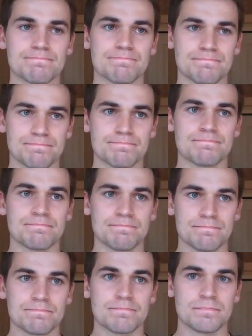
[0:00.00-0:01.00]

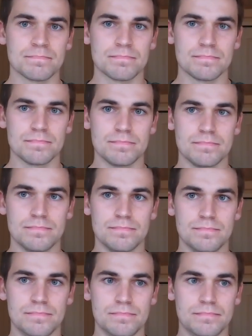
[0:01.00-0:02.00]

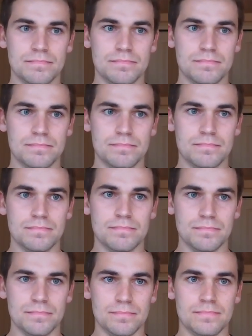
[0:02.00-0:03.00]

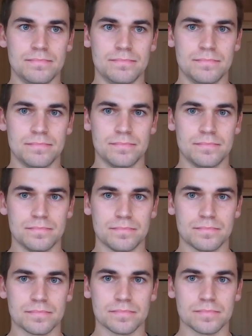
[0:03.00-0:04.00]

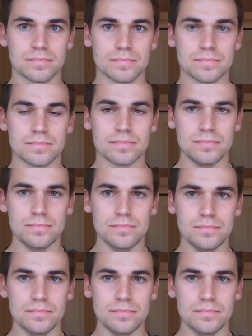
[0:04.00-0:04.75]
The person shown says nothing.